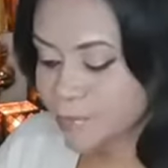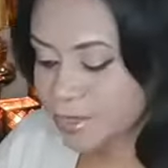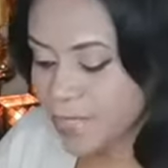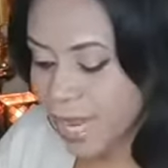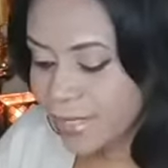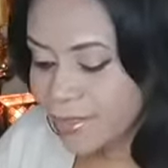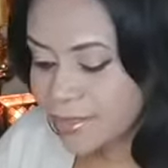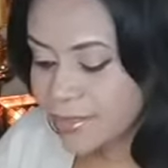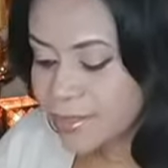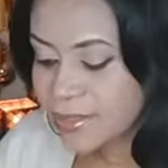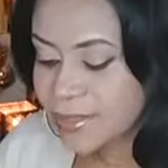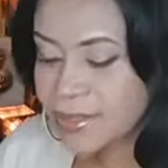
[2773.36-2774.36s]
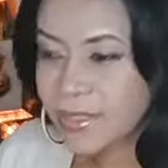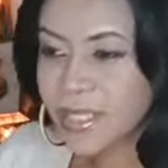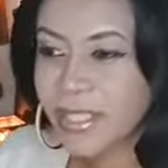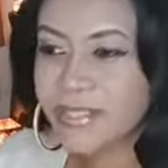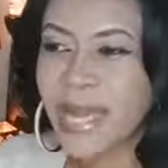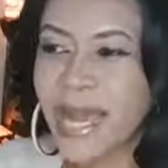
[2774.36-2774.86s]
That,
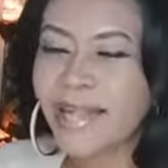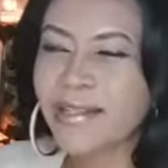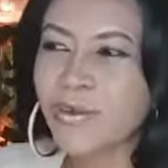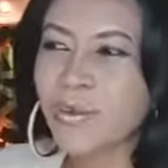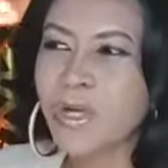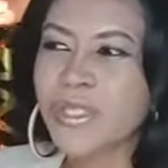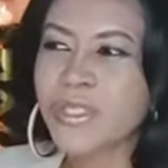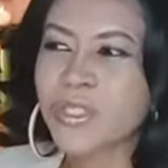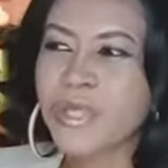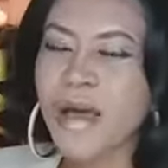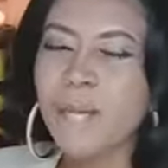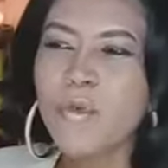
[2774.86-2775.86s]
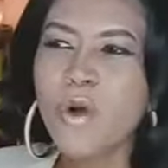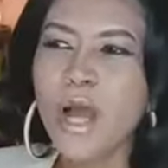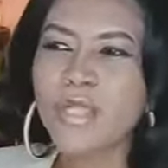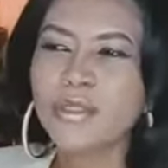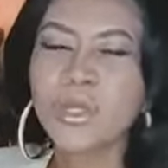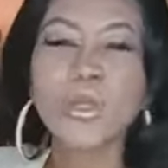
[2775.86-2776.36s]
that was
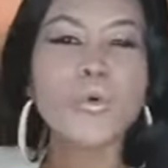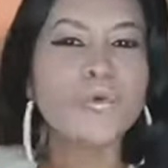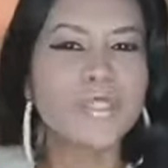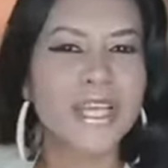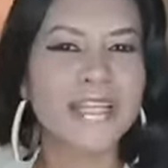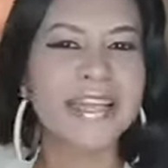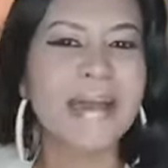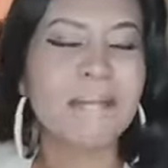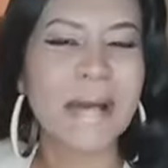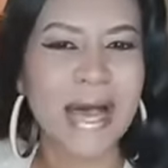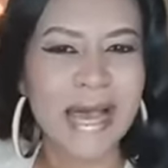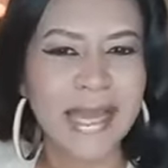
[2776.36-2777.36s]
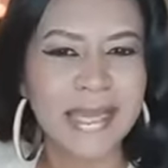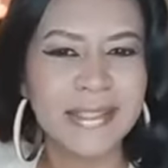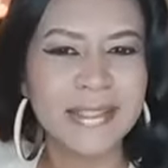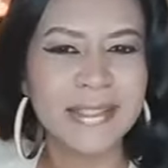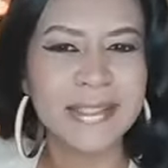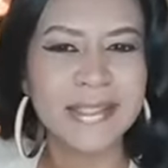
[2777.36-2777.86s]
somewhat losing their
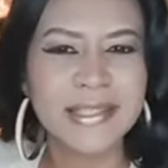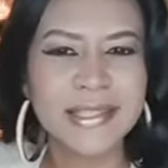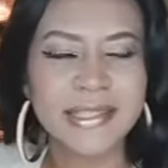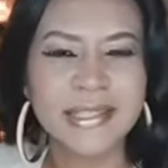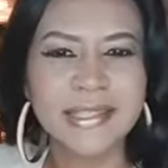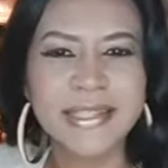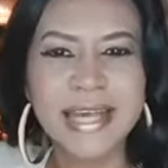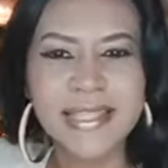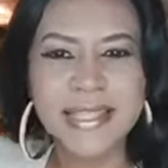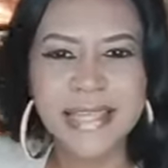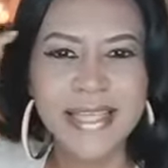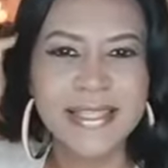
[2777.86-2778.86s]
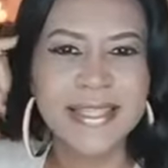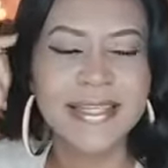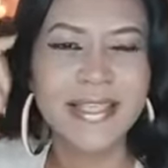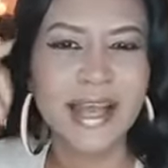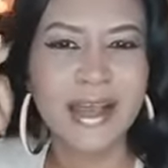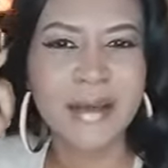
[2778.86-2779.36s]
minds. Their
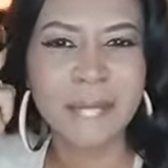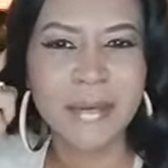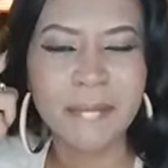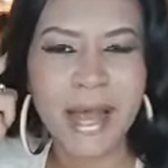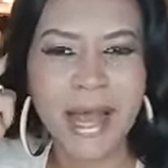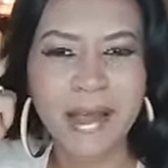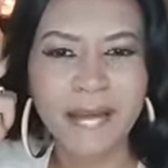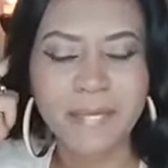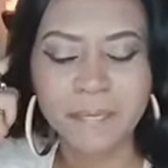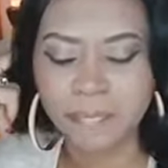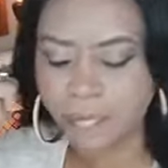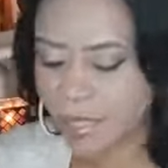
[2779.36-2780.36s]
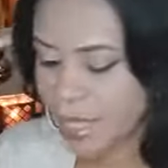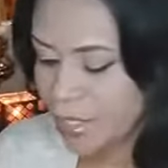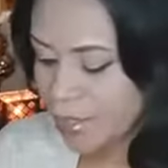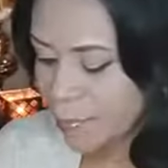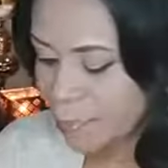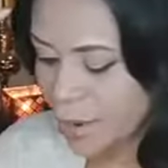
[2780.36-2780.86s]
senses are coming back.
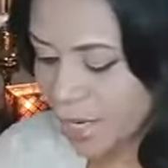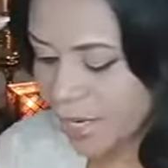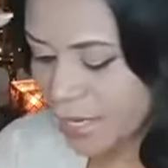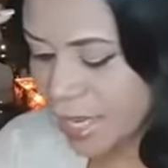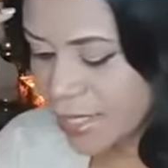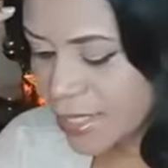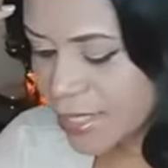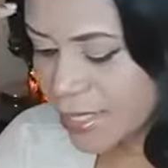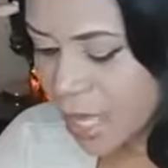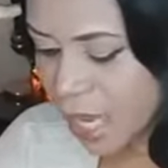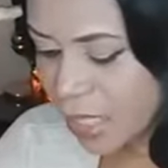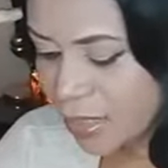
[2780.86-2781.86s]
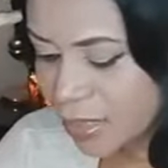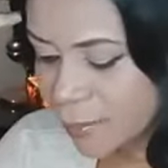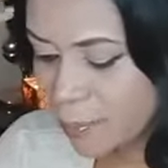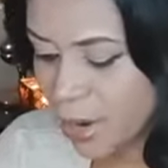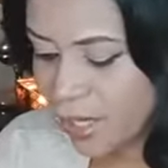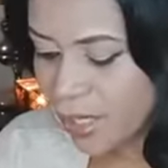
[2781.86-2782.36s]
The prodigal son, the
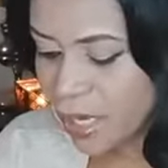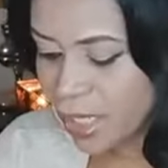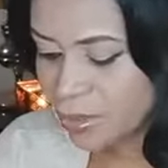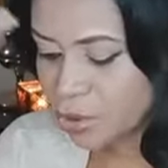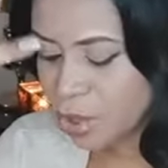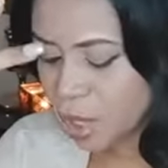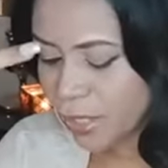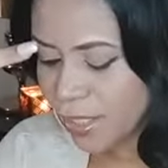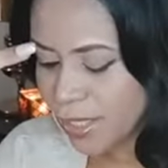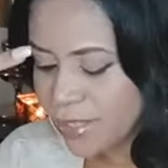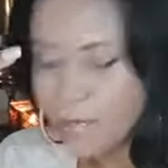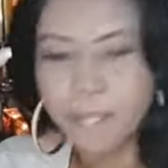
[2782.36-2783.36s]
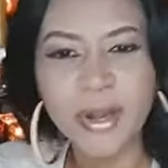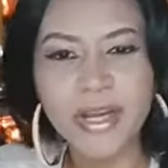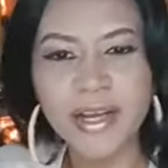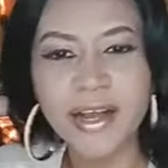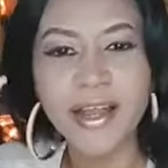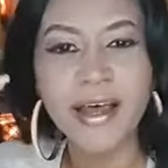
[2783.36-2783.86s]
prodigal daughter, the
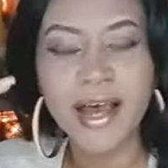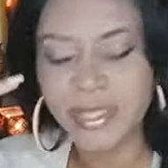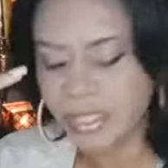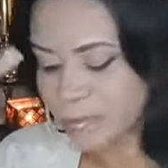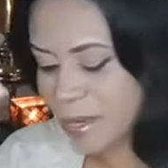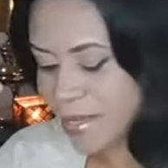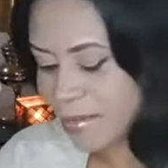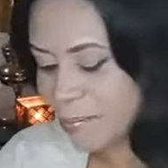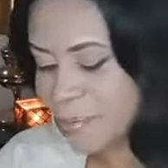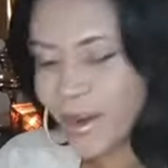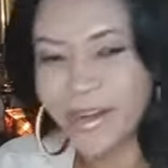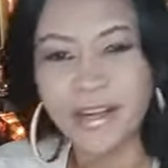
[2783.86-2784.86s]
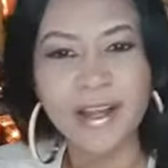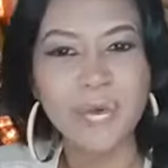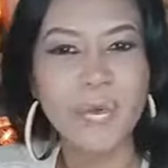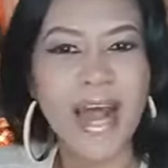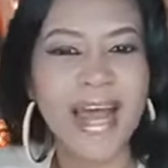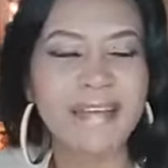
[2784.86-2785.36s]
prodigal husband, the
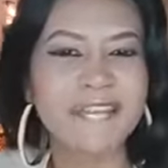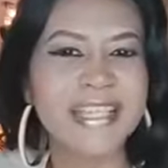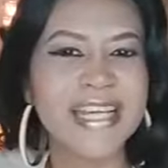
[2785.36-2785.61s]
prodigal wives.